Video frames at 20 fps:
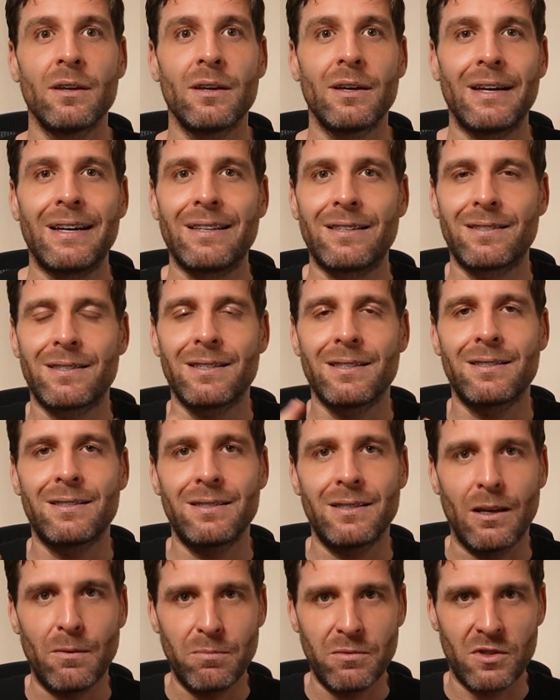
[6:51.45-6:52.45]
It's the
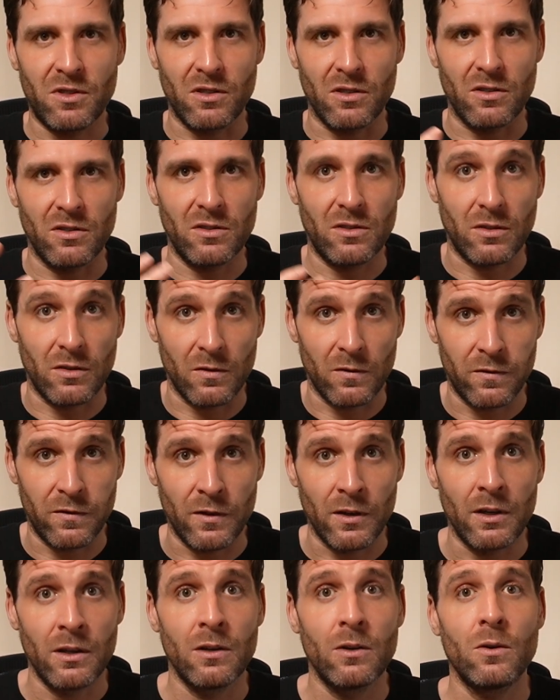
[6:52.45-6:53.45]
substance of
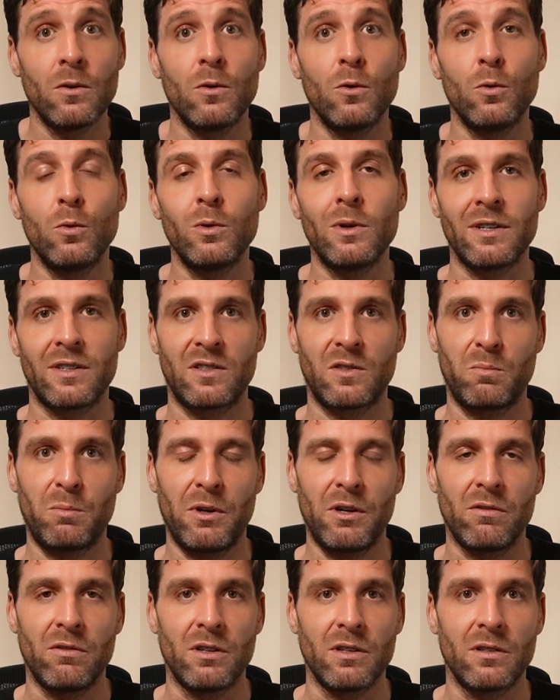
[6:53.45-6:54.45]
all
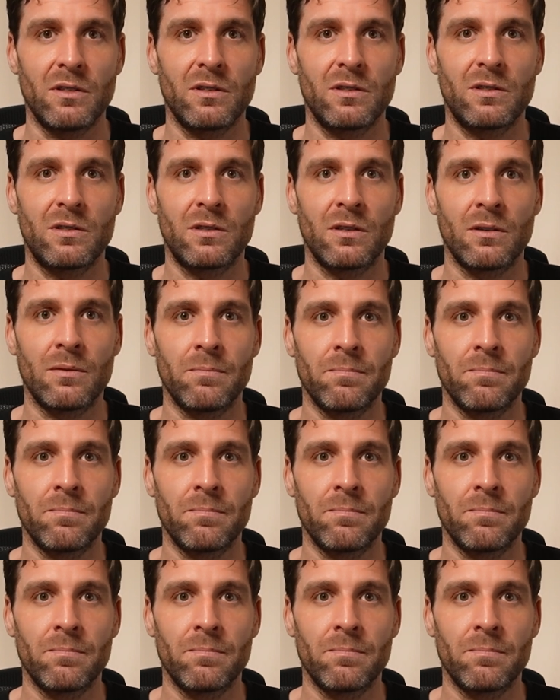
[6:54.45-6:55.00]
experience.